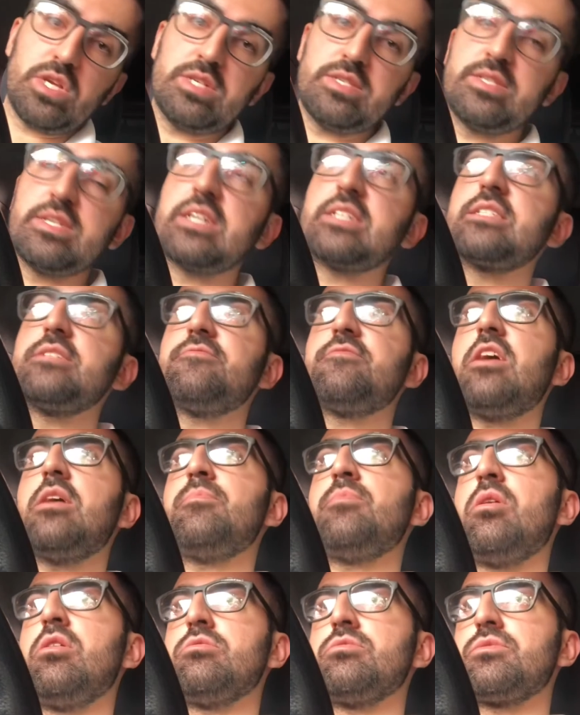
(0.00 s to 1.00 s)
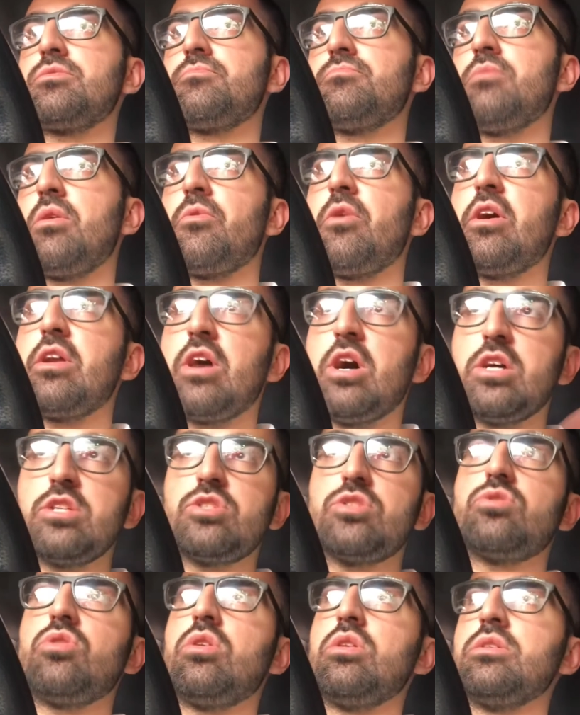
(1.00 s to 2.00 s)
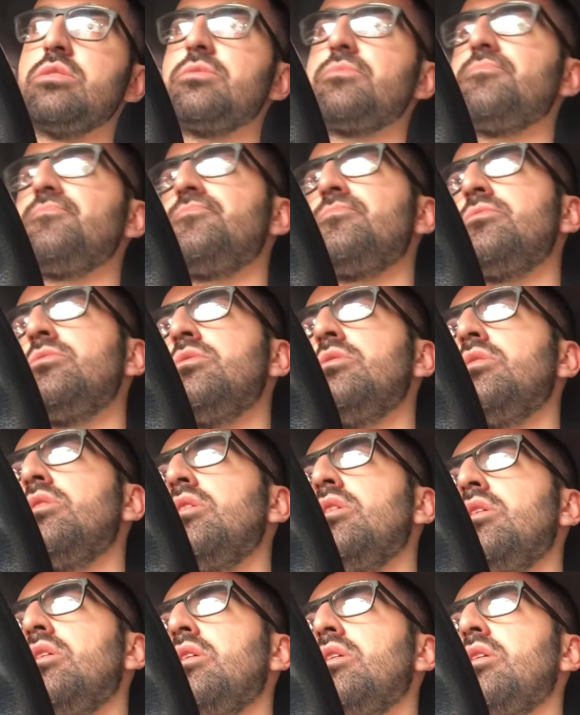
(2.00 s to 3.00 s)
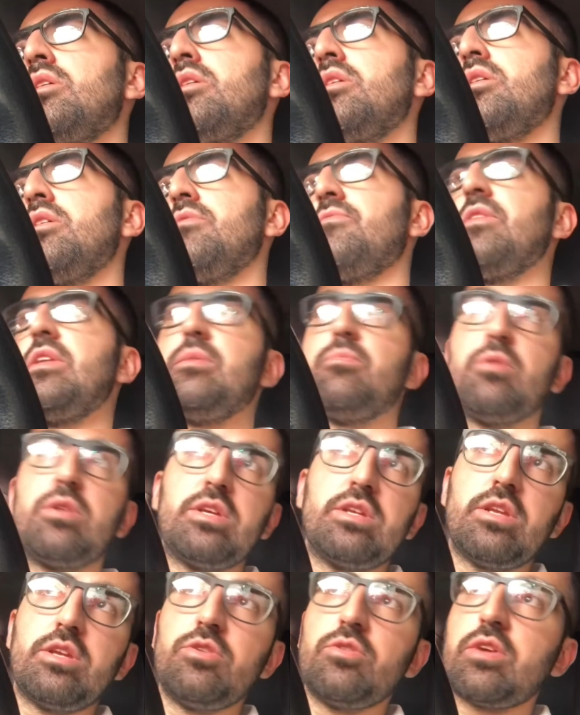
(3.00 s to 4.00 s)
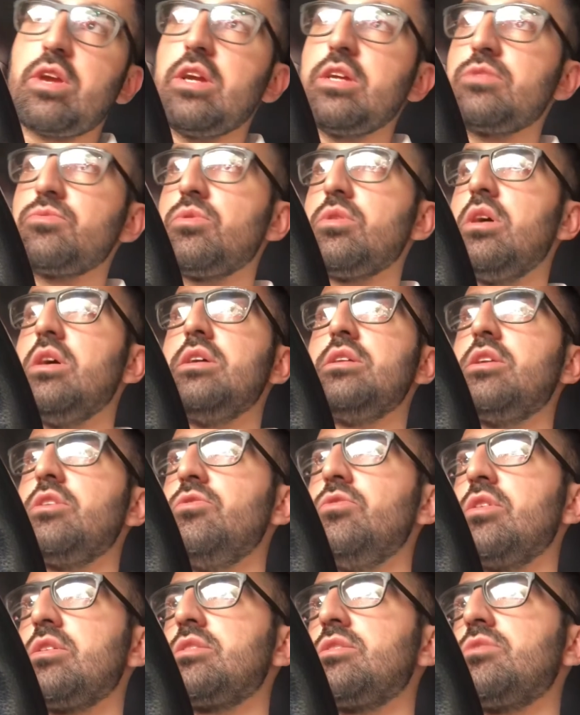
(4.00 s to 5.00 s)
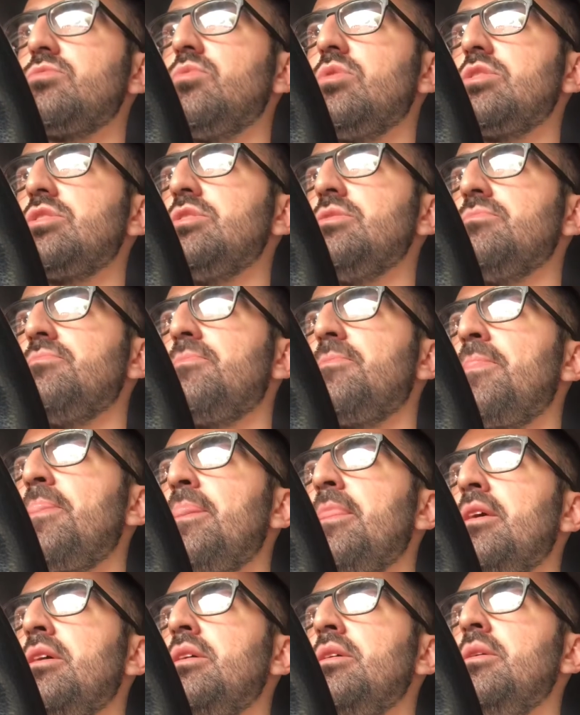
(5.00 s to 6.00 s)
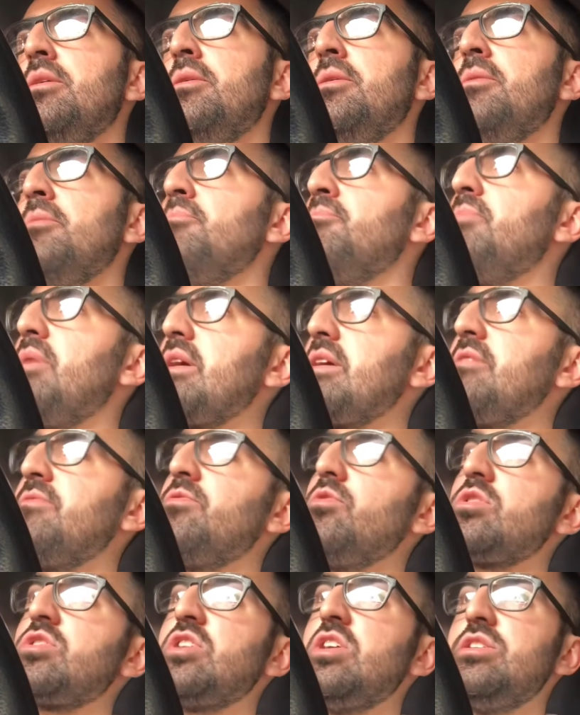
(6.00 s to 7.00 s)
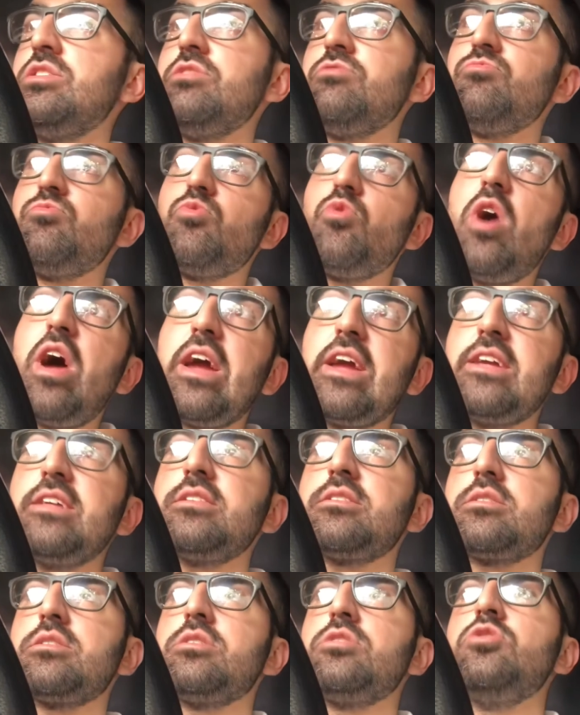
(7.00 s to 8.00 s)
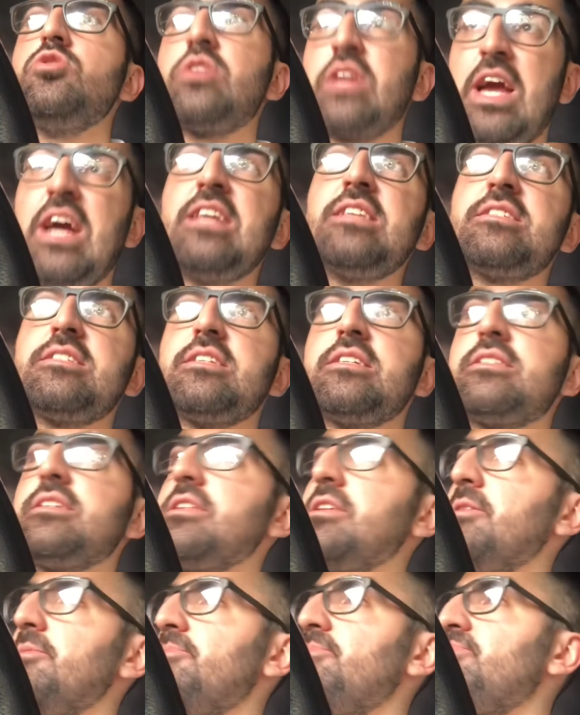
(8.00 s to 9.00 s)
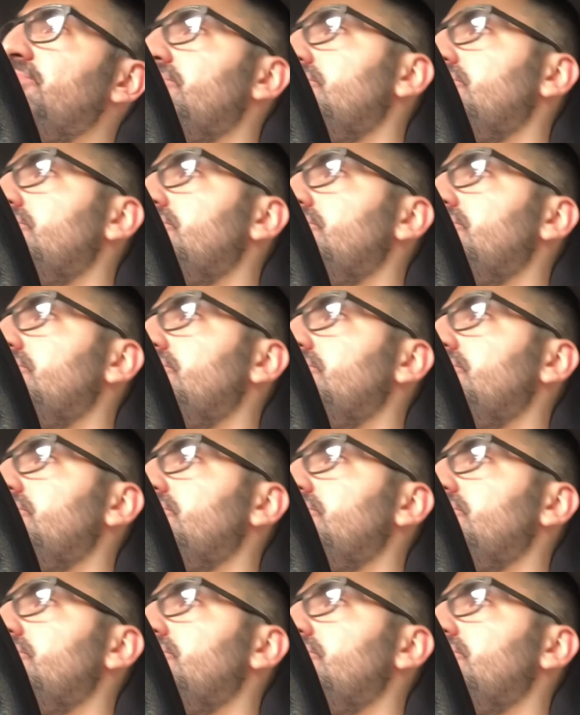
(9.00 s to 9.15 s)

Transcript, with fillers: £65, around $100. If anybody in the UK is, eh, in the US is watching. But if you're turning right, you can sit in it.